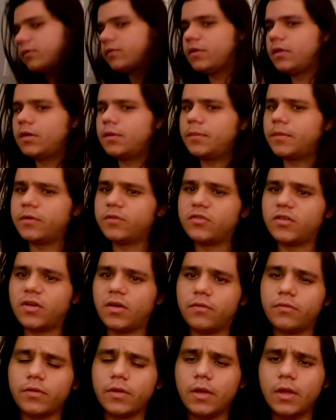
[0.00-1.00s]
it's not on my
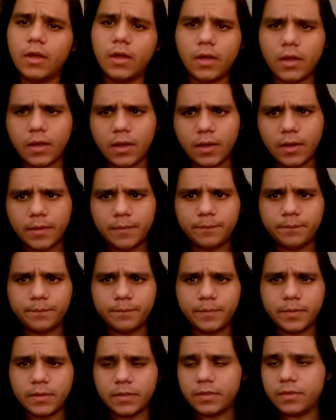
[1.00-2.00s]
shelf. Um,
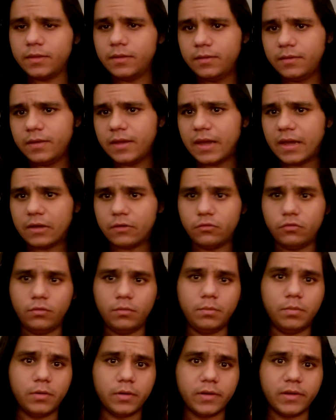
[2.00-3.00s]
but the, the actual
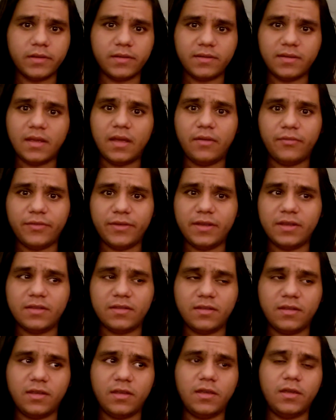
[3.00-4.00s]
book itself
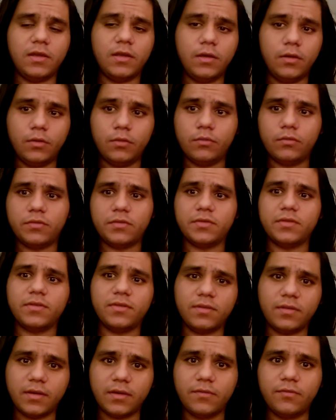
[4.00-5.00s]
is huge.
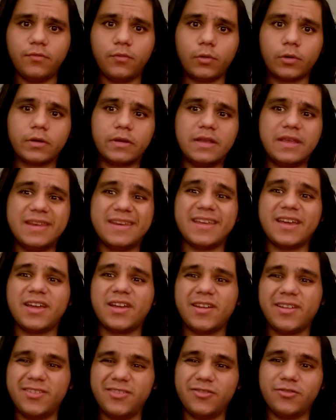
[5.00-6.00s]
It's like
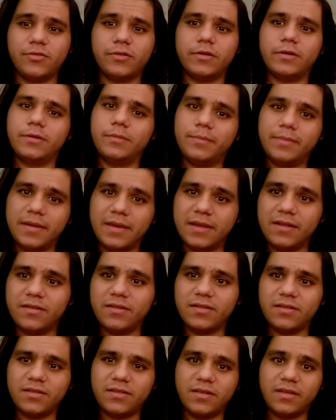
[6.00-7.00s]
1,400
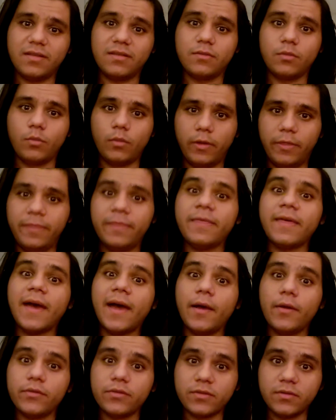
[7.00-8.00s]
pages. It's
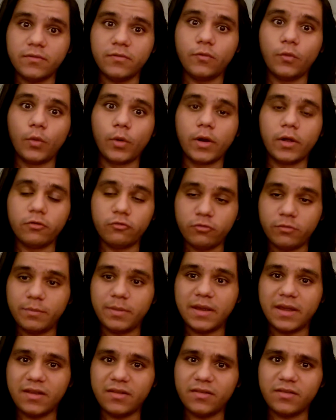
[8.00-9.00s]
1,400
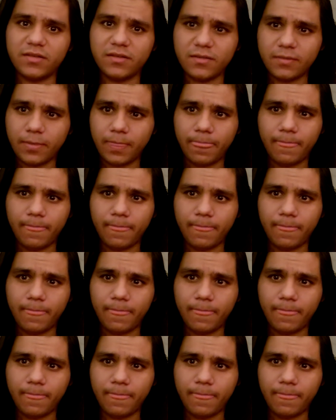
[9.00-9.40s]
pages.